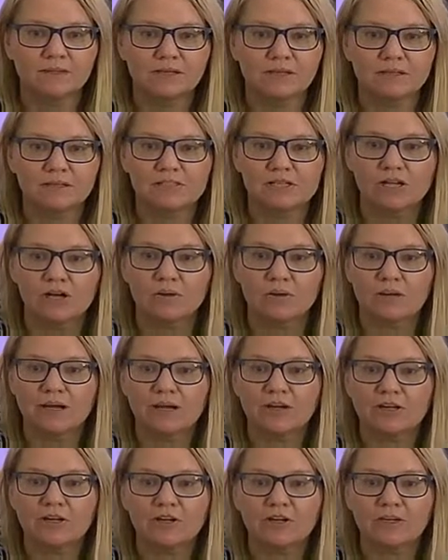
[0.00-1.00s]
So
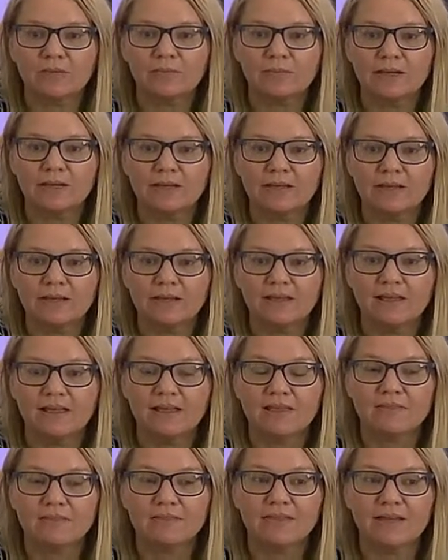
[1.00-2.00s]
it could be
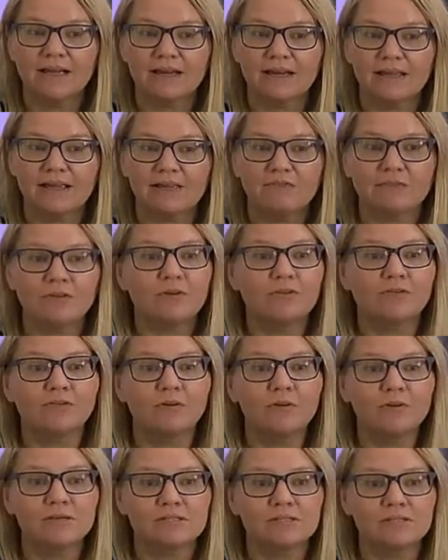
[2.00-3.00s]
that if you're
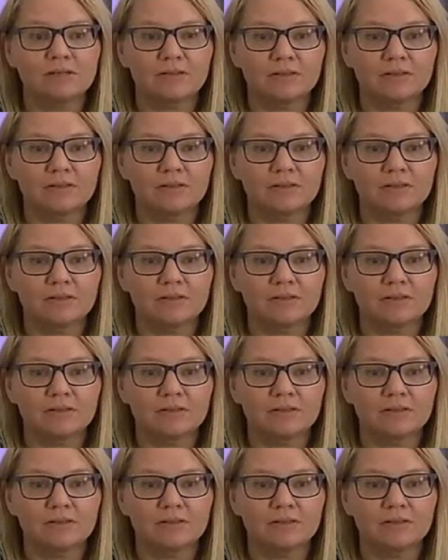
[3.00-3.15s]
focused on